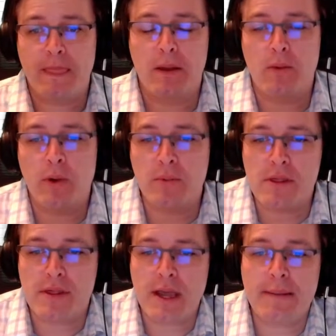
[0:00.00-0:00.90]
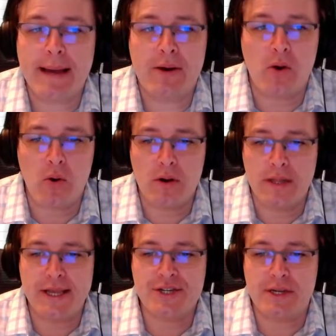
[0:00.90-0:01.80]
when we think about a
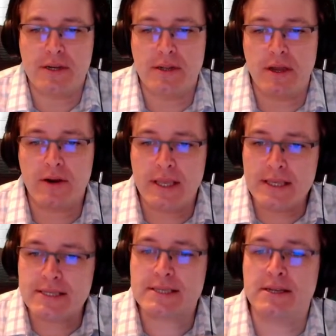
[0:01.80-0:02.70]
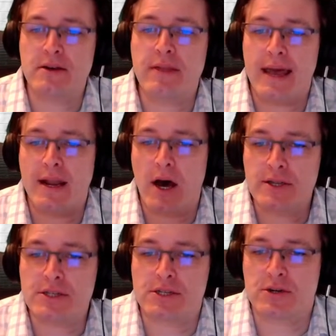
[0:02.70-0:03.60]
correlation, there is still that
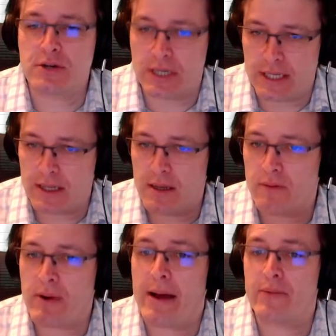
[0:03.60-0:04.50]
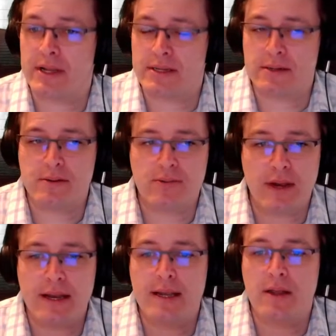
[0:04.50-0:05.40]
uncertainty around it,
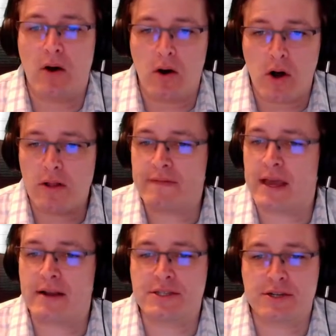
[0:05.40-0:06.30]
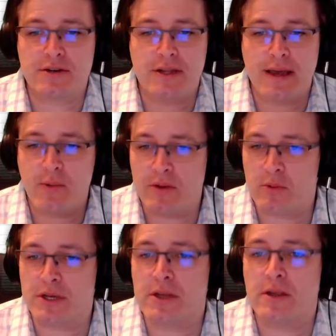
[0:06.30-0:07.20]
right? All of that uncertainty that we
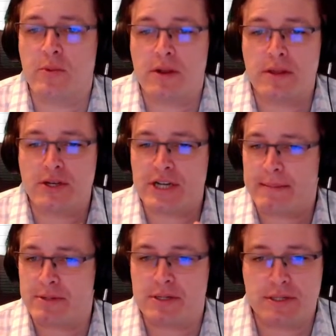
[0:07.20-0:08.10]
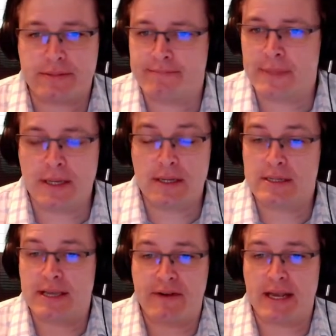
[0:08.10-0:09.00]
were dealing with in chapters
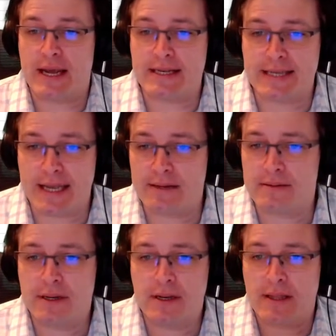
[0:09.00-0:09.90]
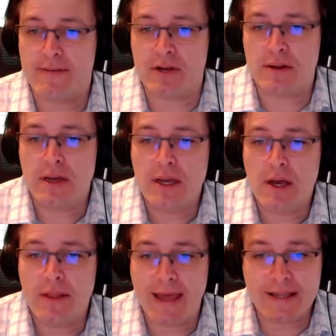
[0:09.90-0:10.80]
7, 8, 9, 10, 11,
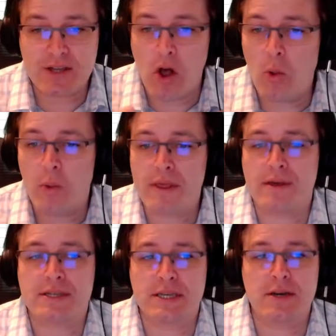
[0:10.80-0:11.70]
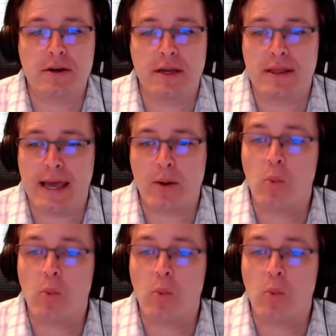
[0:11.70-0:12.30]
that's all with us here, in that